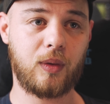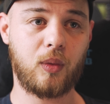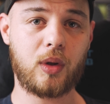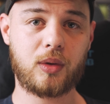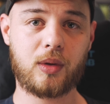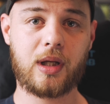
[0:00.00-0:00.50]

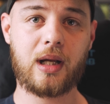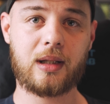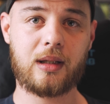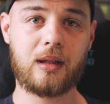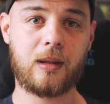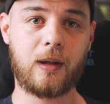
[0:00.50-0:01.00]
want to
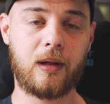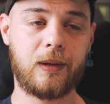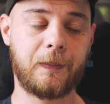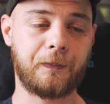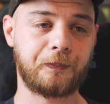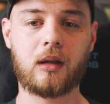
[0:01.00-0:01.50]
get
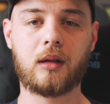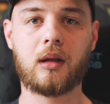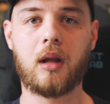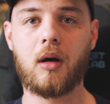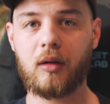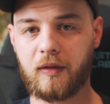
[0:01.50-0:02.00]
the
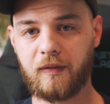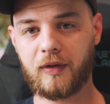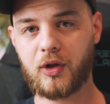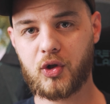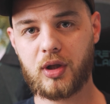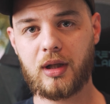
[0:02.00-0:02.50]
cloth
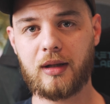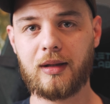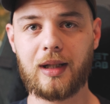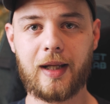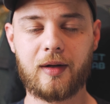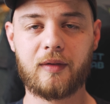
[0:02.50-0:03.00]
version, not the
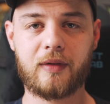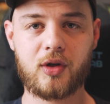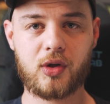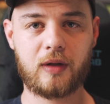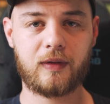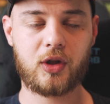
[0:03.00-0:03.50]
leather
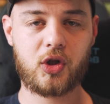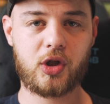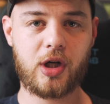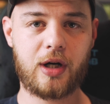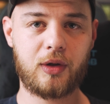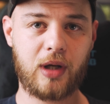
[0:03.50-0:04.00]
version of the
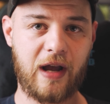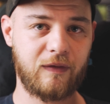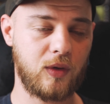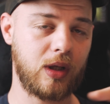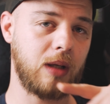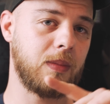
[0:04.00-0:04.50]
chair, you have
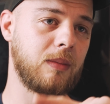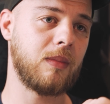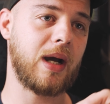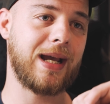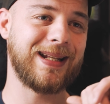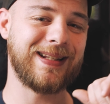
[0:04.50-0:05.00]
to keep in
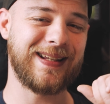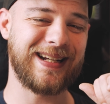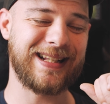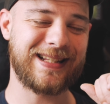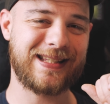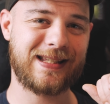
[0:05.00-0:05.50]
mind that
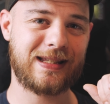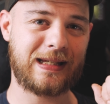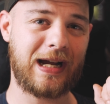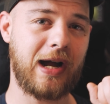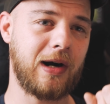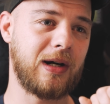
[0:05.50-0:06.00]
it's
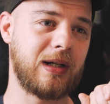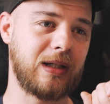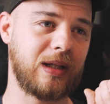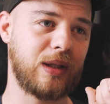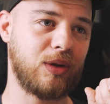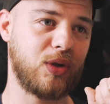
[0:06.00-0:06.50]
hard
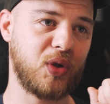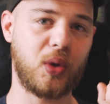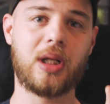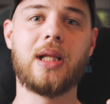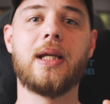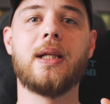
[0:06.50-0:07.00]
to
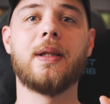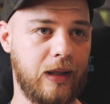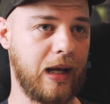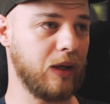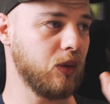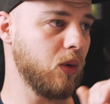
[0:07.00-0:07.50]
clean.
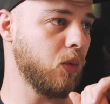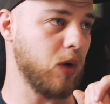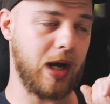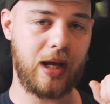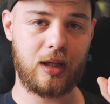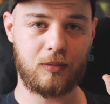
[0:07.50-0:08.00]
I don't know
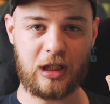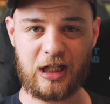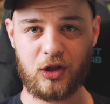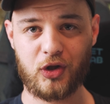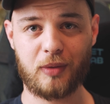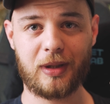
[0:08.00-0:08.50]
why, but
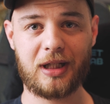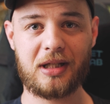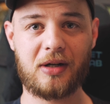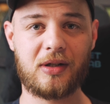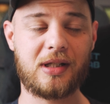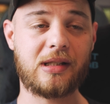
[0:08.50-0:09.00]
in Germany
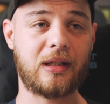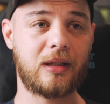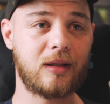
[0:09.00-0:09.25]
there is a